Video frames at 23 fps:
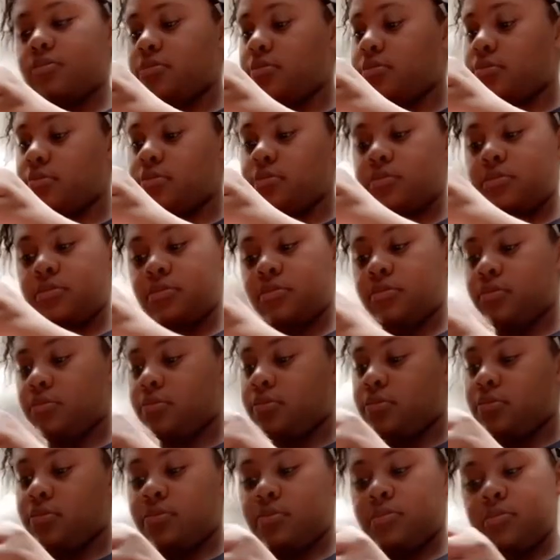
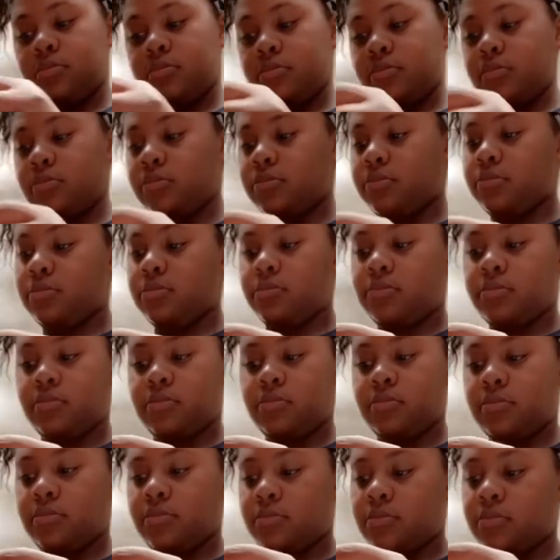
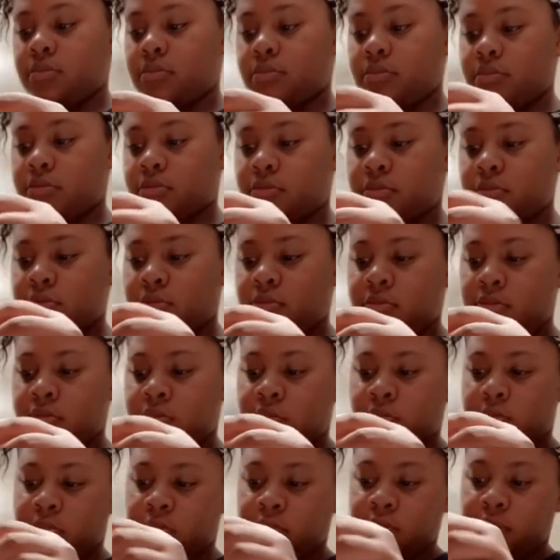
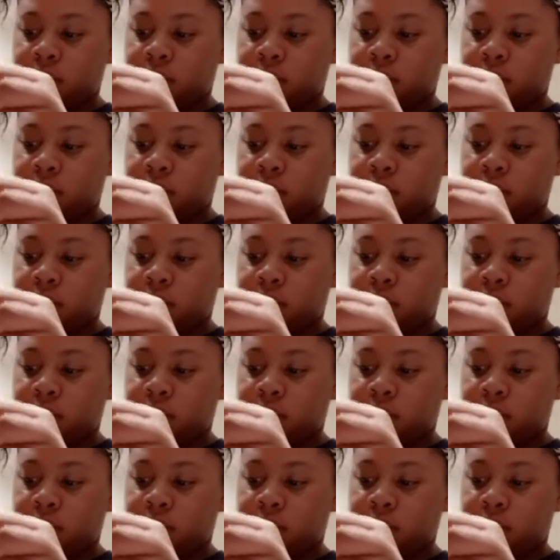[no speech]